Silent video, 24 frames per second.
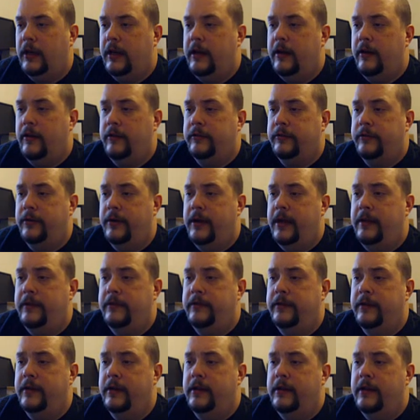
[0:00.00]
It also has
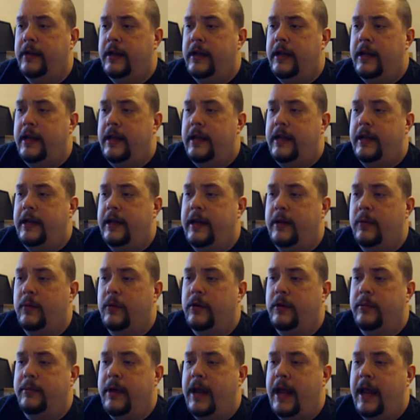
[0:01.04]

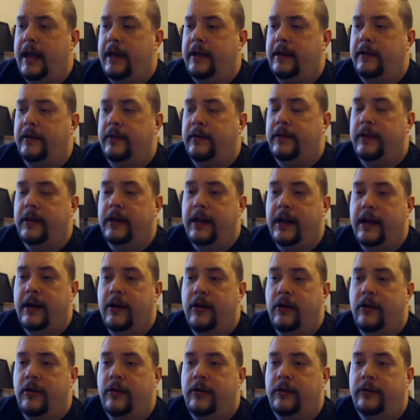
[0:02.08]
network packets and
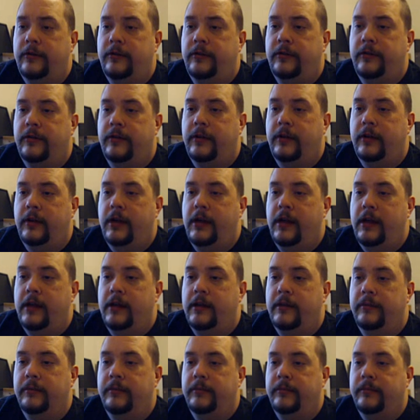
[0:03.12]
errors,
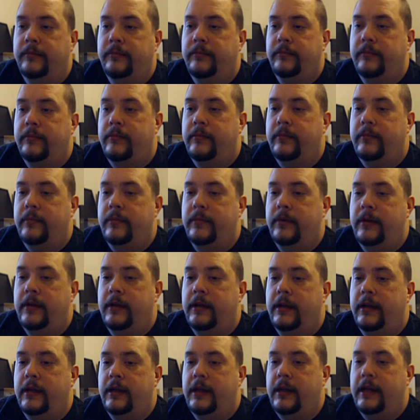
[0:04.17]
and
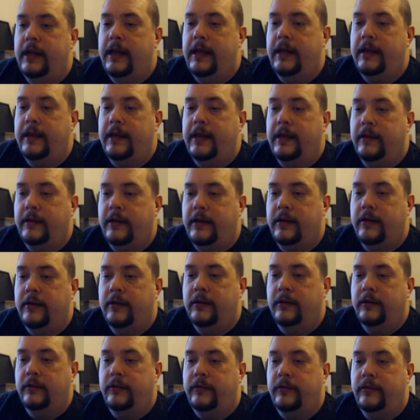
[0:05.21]
down here
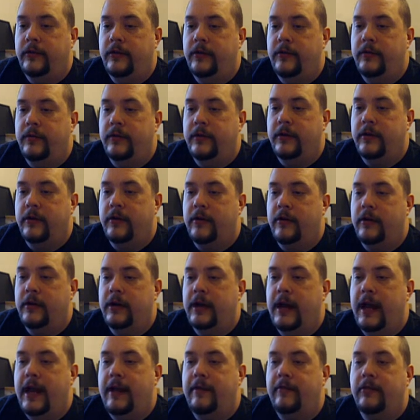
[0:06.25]
it'll show the current
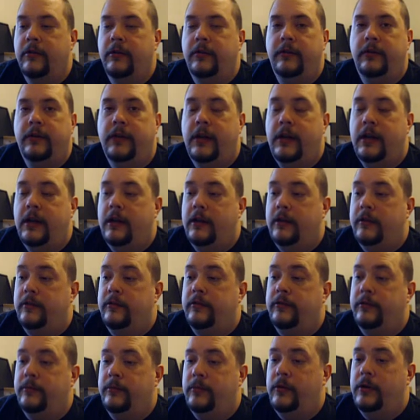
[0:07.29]
average. There's
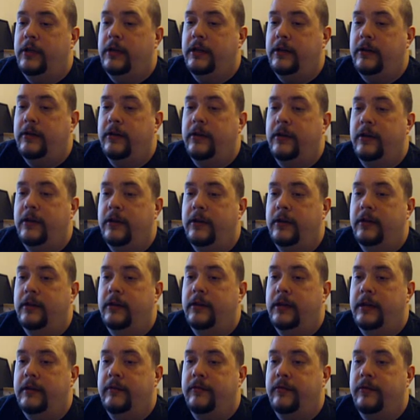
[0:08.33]
some really good
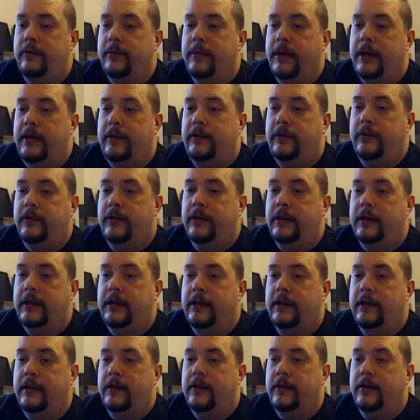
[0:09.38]
information in
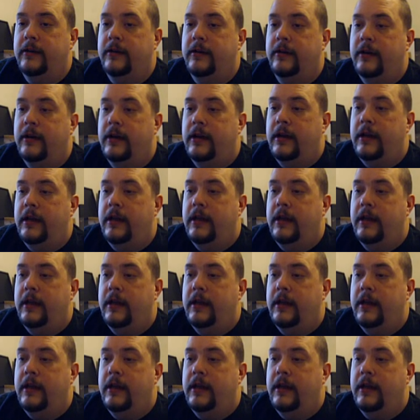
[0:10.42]
here.